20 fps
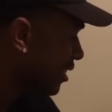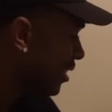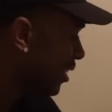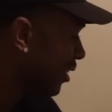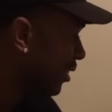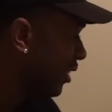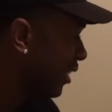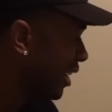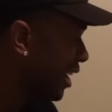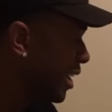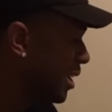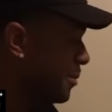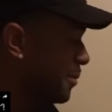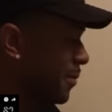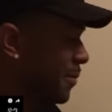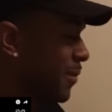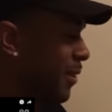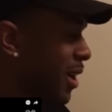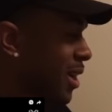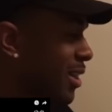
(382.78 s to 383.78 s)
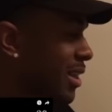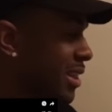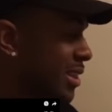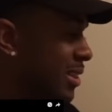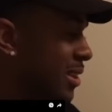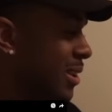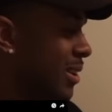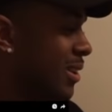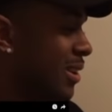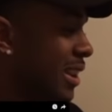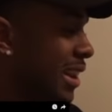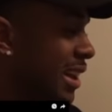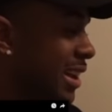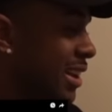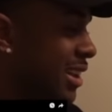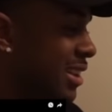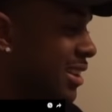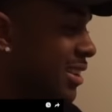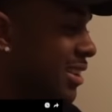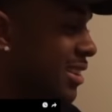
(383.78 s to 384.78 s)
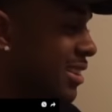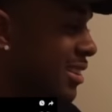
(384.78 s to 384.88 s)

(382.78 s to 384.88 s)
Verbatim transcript: Yo, look at him falling though, like,